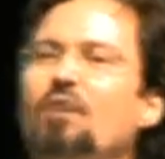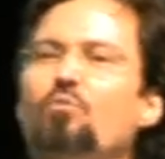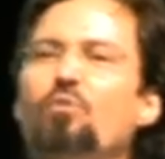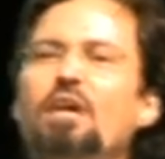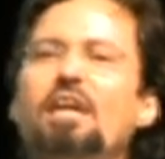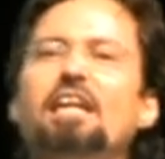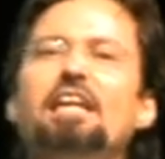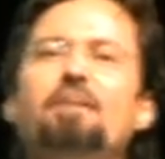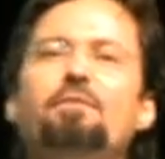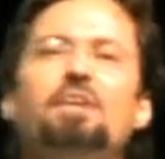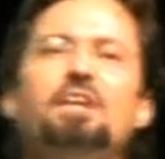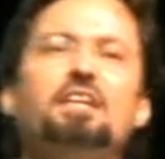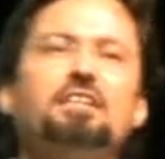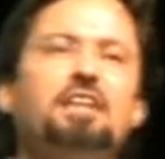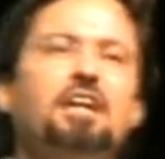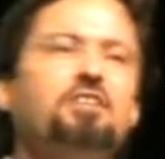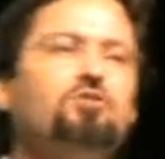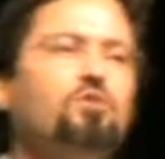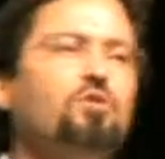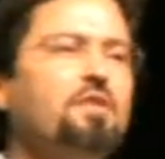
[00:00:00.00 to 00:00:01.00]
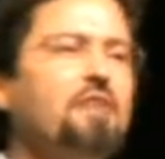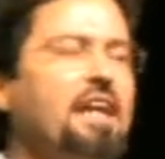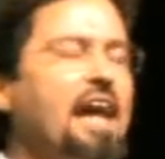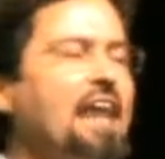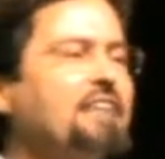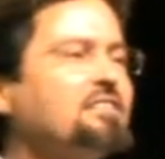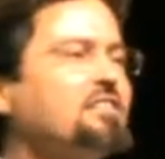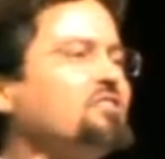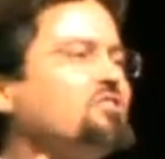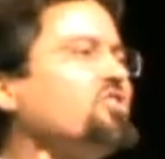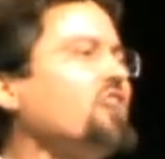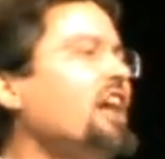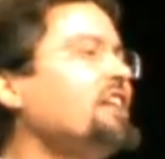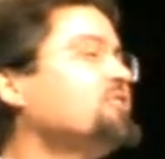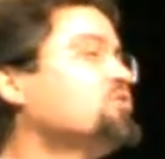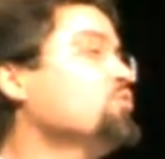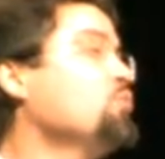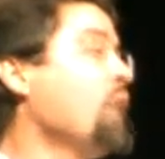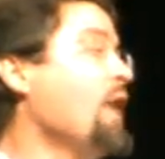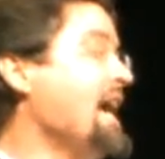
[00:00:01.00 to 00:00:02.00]
that we live in a country that has a
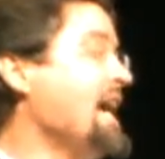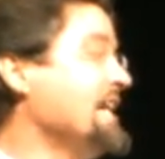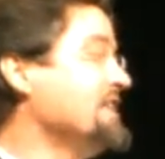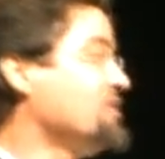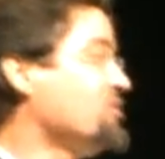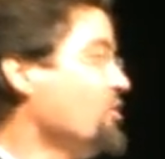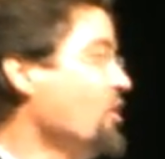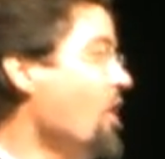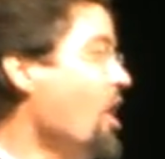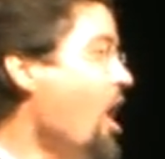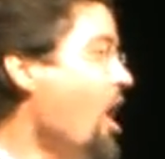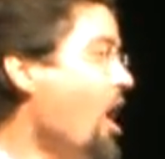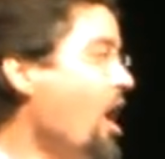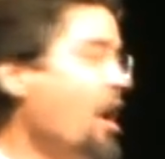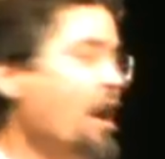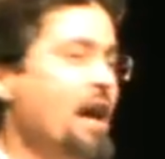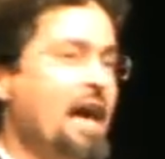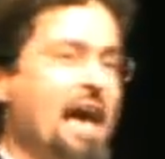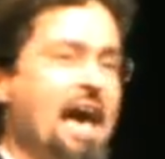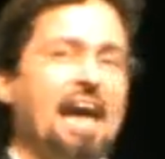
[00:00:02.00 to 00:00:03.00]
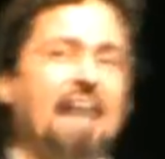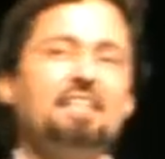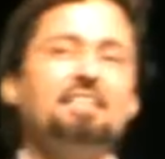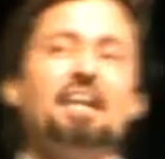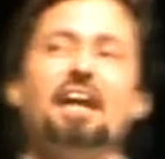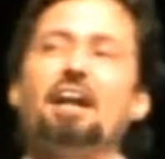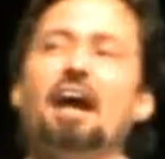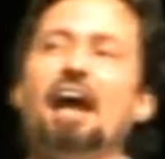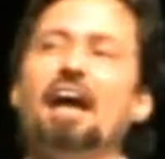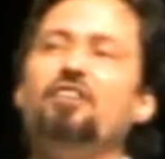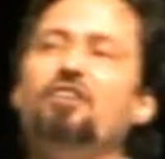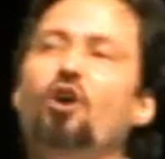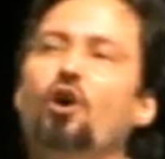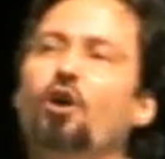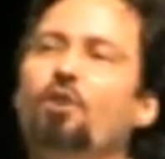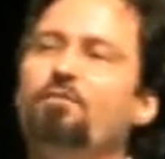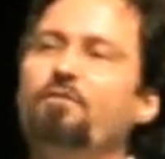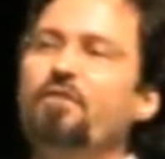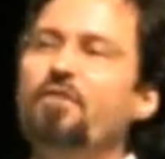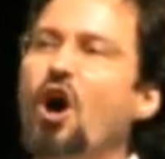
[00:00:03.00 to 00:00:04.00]
just wage law, and yet I know
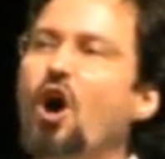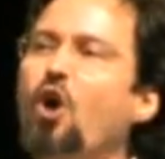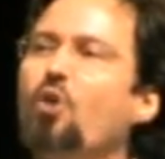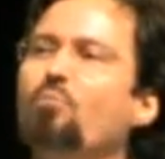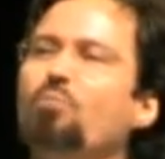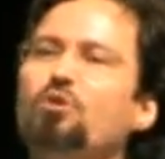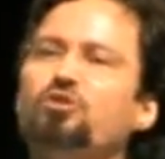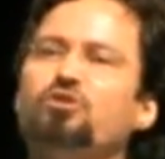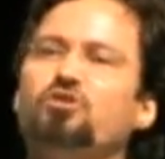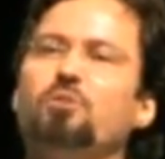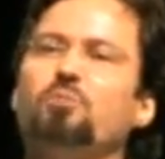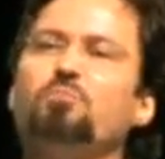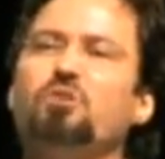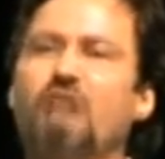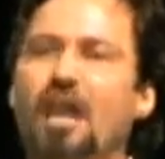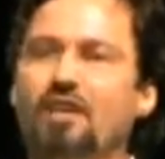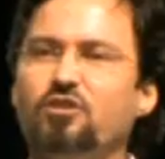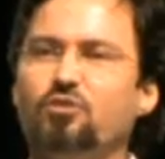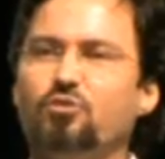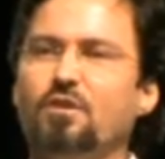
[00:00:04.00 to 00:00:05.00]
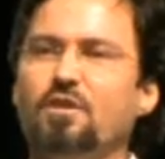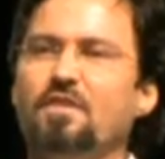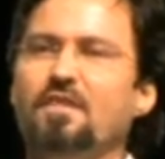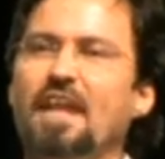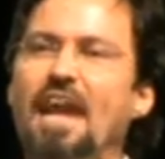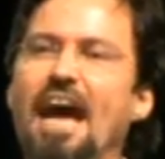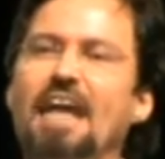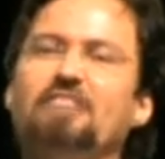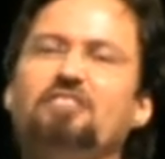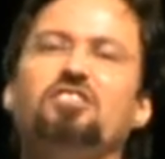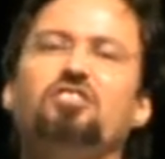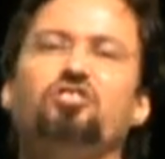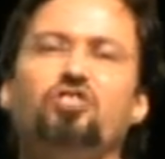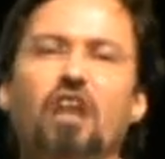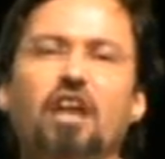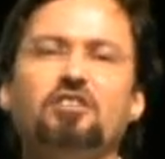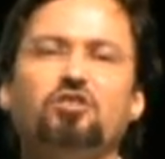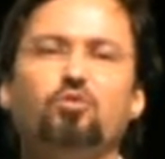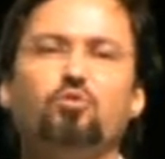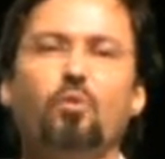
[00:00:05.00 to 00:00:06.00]
of no Muslim country that has a
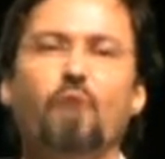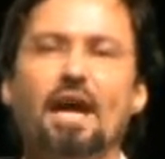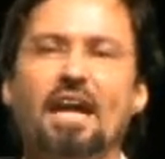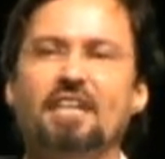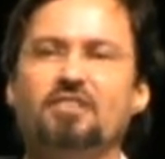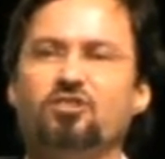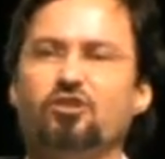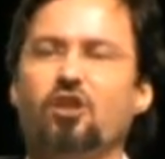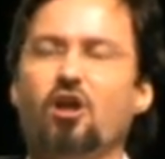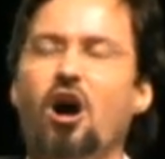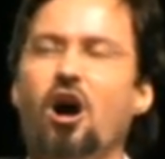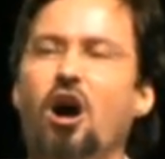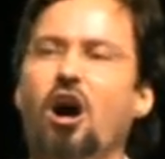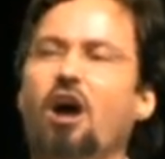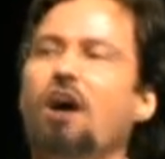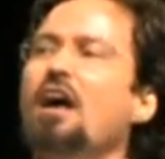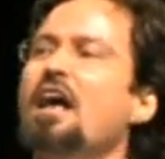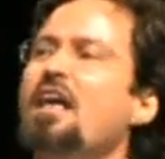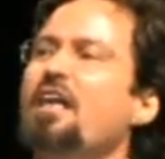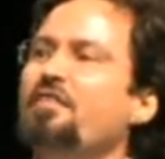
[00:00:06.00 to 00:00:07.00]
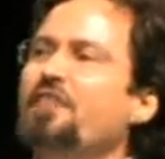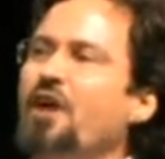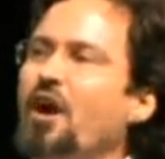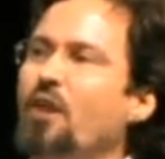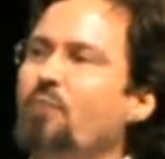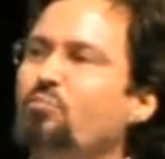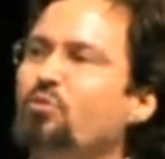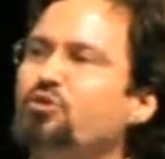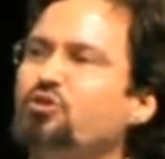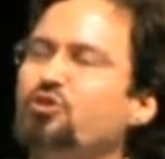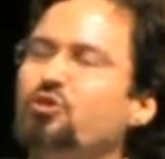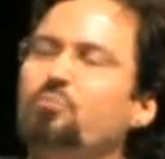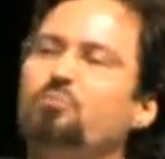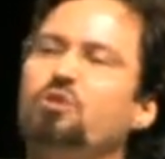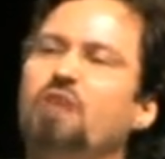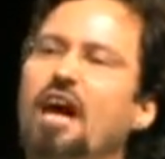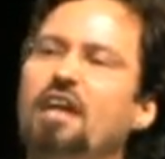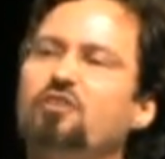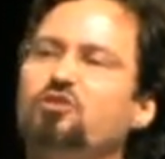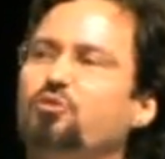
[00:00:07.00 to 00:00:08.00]
just wage law. There are Muslim
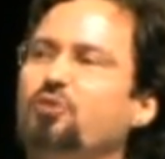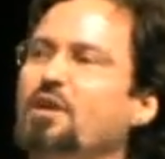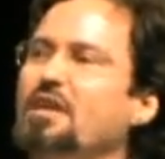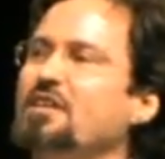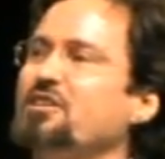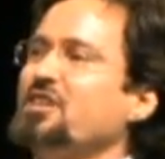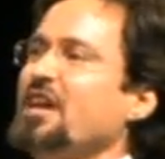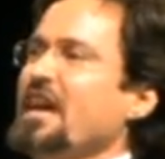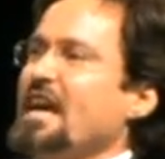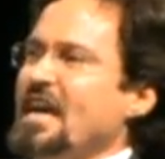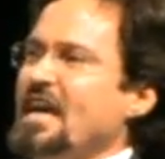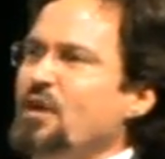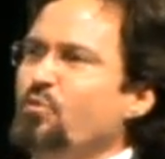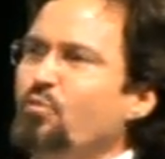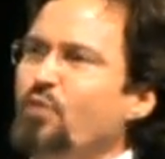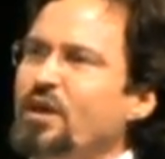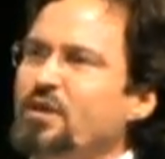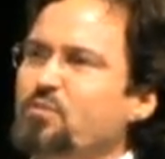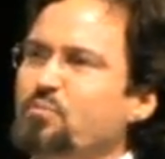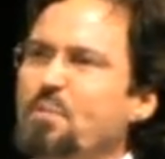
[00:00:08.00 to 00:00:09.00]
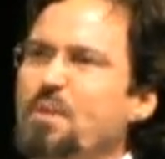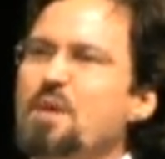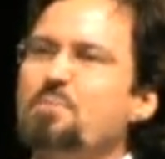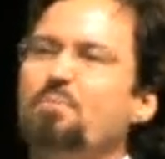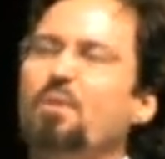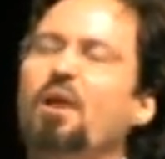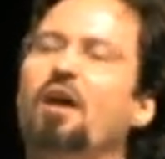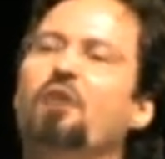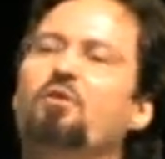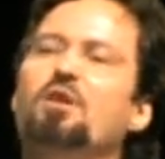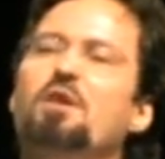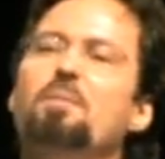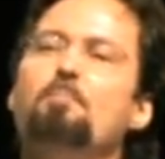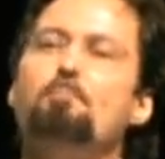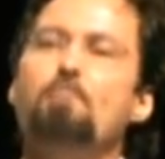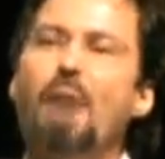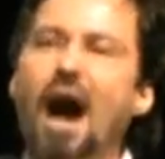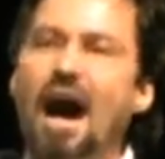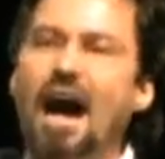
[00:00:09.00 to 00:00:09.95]
countries in which people are in